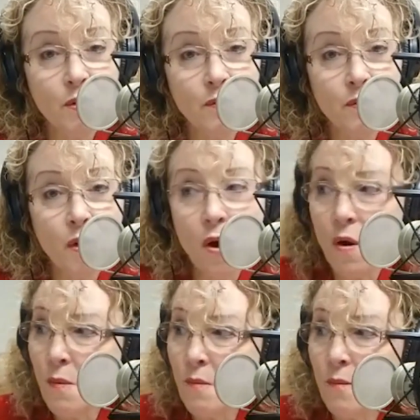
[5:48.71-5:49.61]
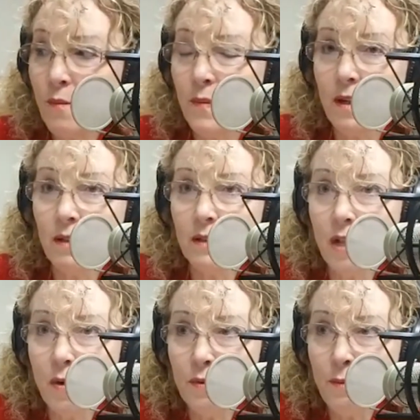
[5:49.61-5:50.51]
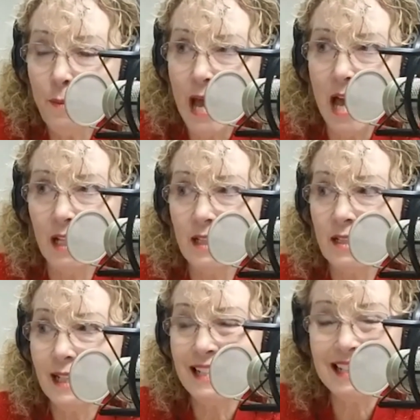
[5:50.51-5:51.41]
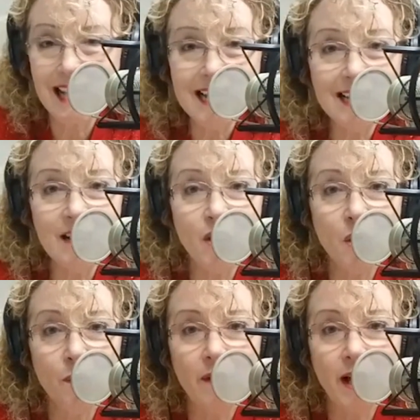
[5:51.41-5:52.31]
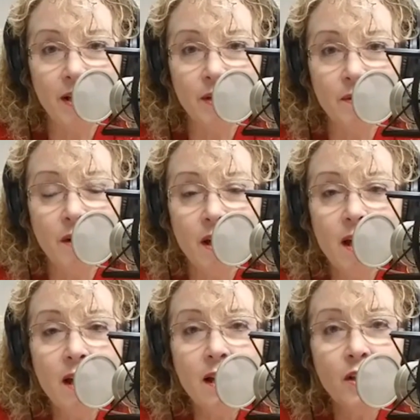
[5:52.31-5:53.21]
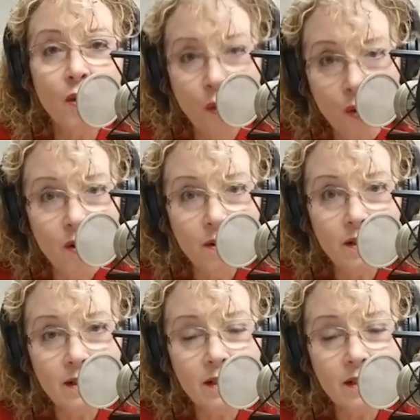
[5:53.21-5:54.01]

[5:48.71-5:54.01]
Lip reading: So if the loan balance is less than the home value, your